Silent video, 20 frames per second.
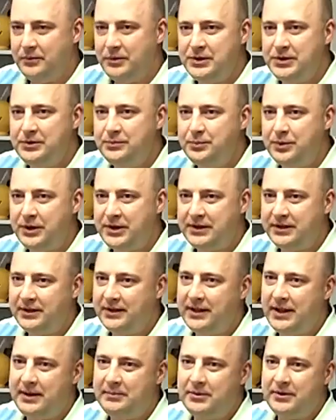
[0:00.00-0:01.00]
When you print
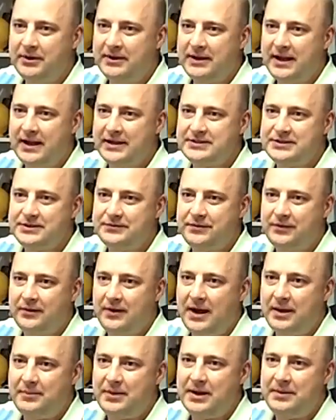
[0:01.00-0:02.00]
the label, it asks you
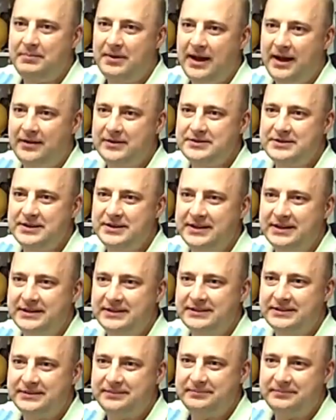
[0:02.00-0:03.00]
for how many pounds it
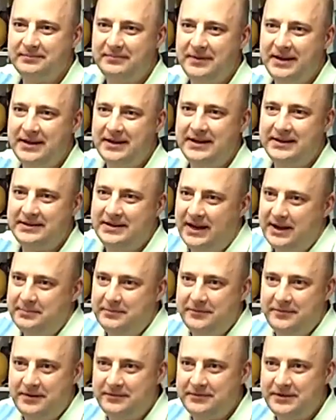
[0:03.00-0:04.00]
is, and he
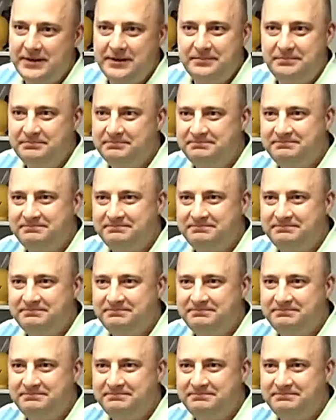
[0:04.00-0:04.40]
typed 50.